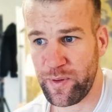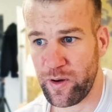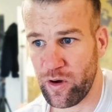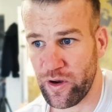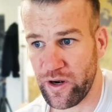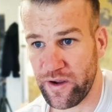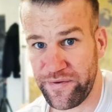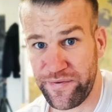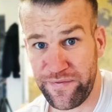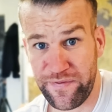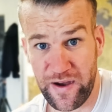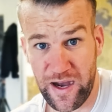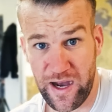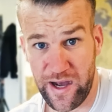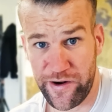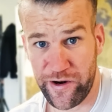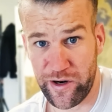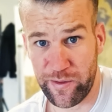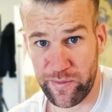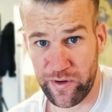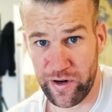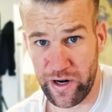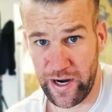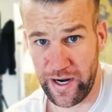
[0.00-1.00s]
on a
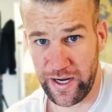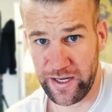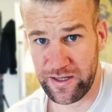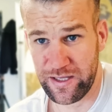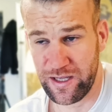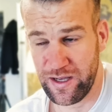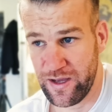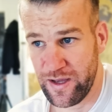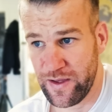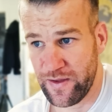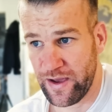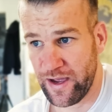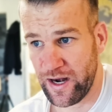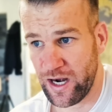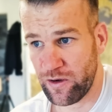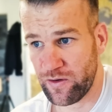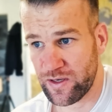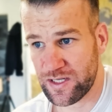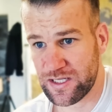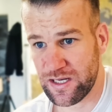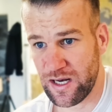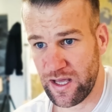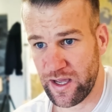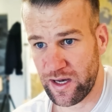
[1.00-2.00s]
farm, right? and I
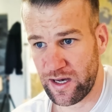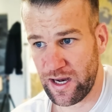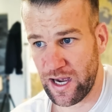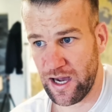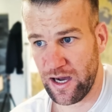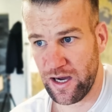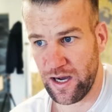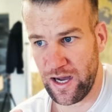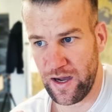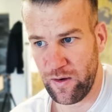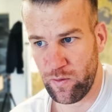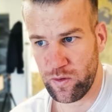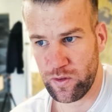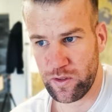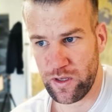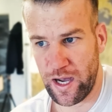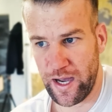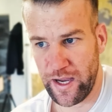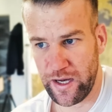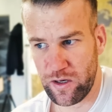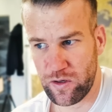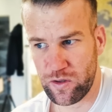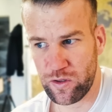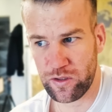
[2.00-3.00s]
was like,
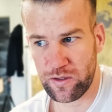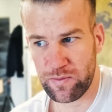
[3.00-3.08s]
I could